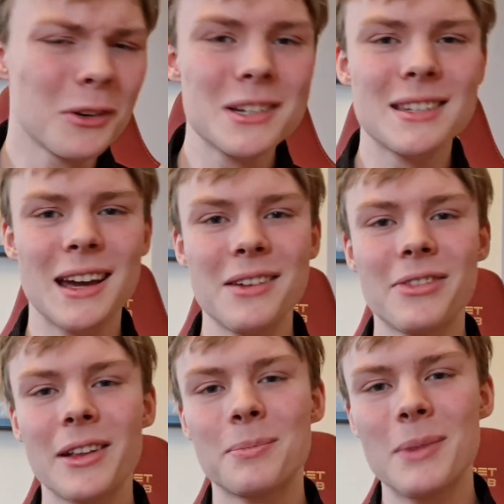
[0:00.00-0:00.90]
course, I
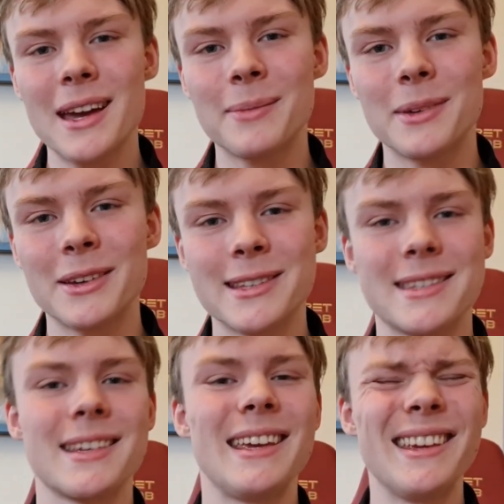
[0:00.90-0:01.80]
felt bad
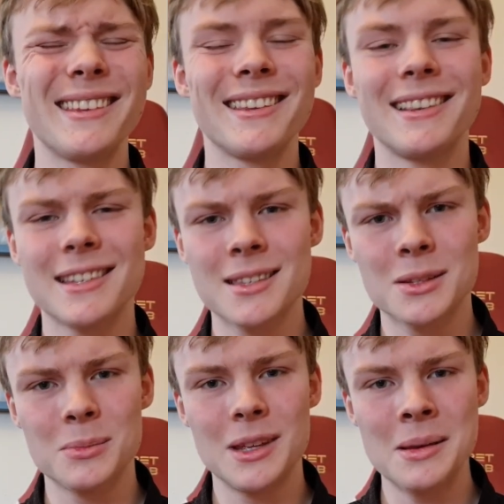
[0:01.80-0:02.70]
because he didn't listen
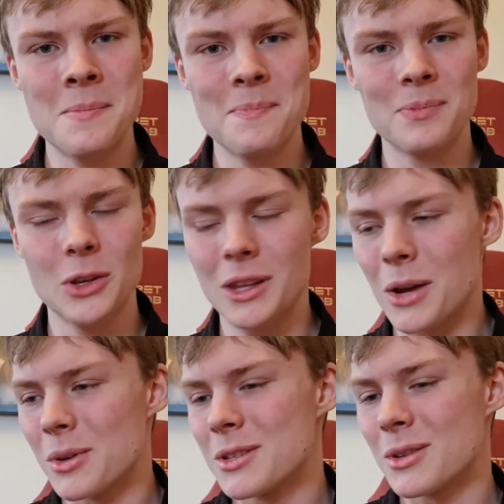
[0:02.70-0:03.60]
to me and I
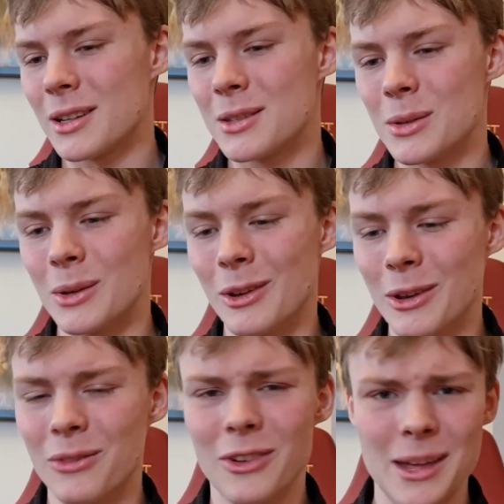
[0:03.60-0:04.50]
was trying to
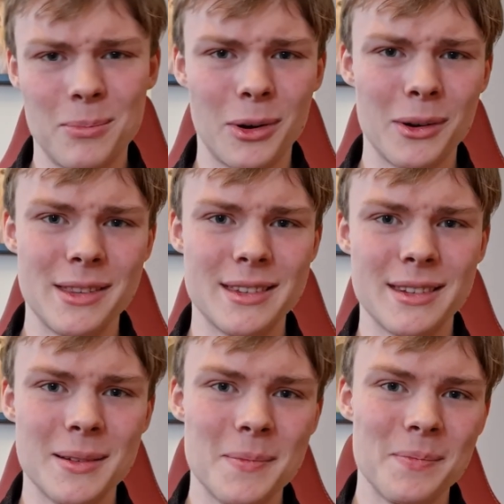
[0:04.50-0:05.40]
convey points.
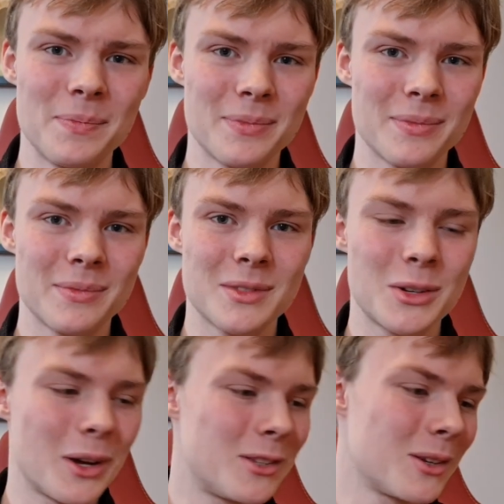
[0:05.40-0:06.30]

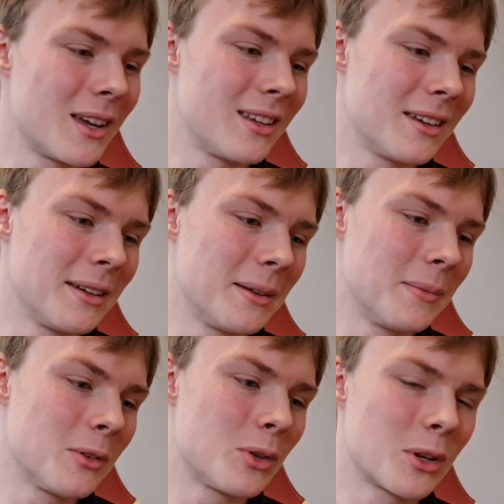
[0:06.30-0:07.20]
Try to get a
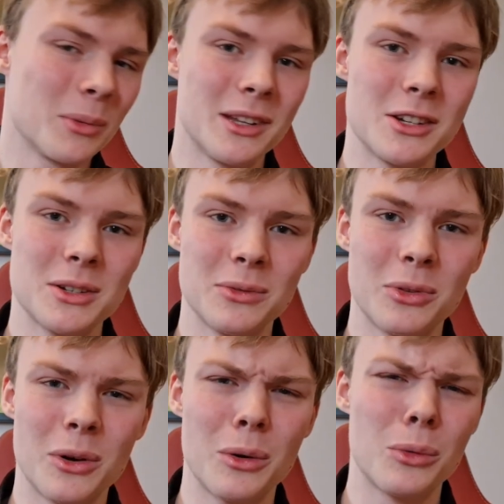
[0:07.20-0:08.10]
recommendation
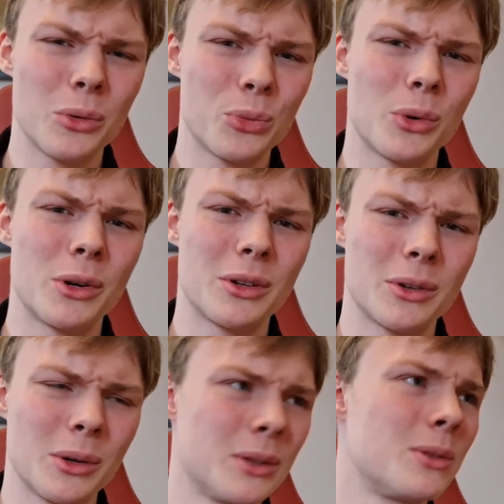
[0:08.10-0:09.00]
for what we're
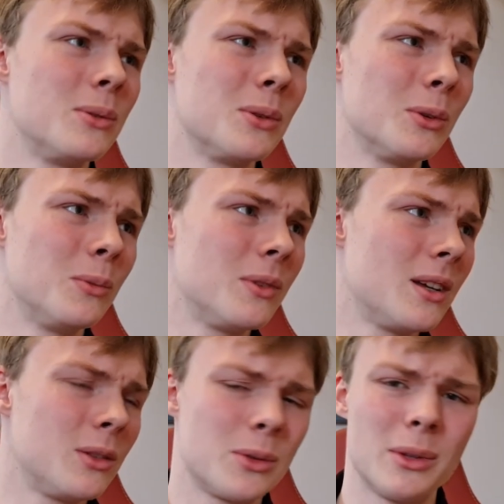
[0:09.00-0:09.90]
going to do
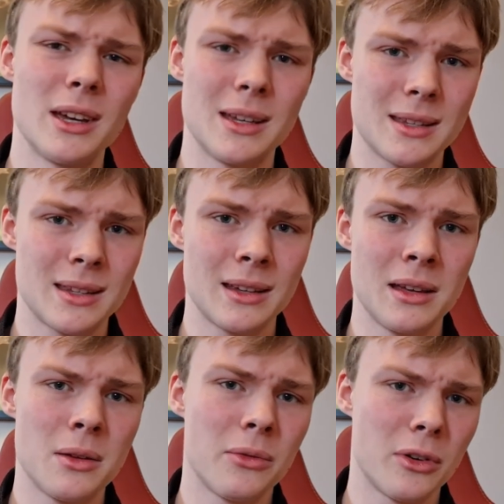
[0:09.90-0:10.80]
in 2 days
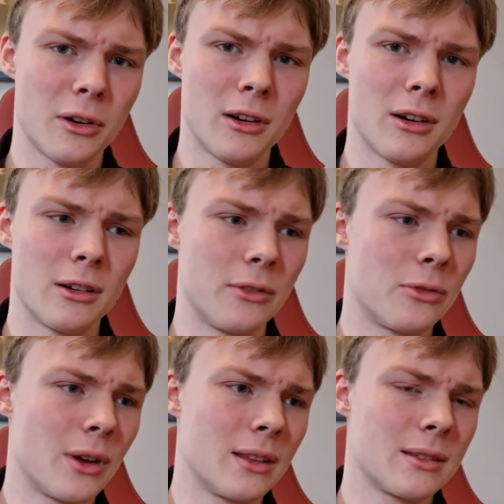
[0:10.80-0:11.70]
for our
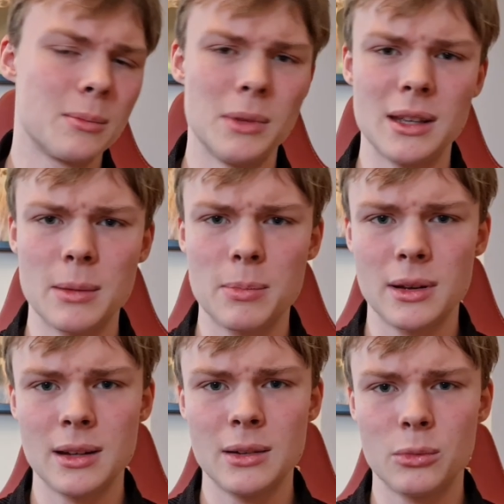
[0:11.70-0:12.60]
friend meetup
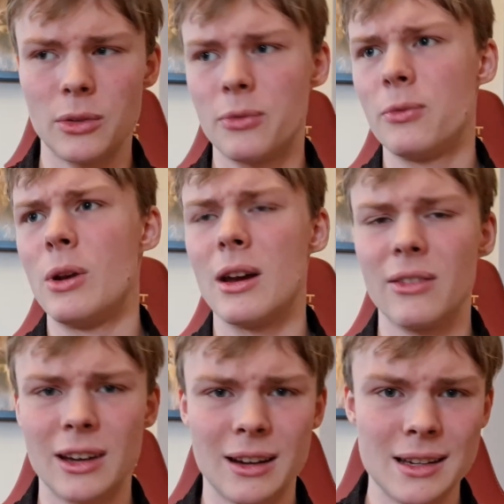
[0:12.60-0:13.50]
with 3
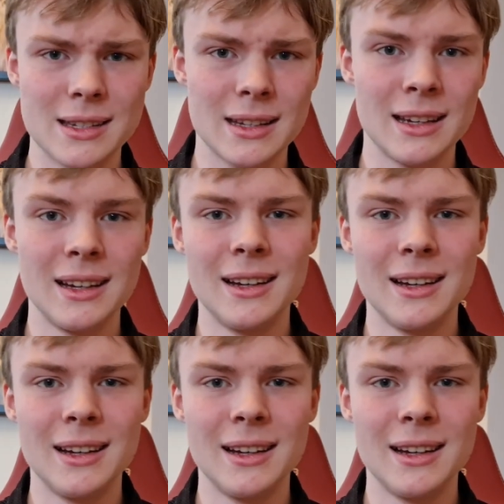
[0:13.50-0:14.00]
other guys.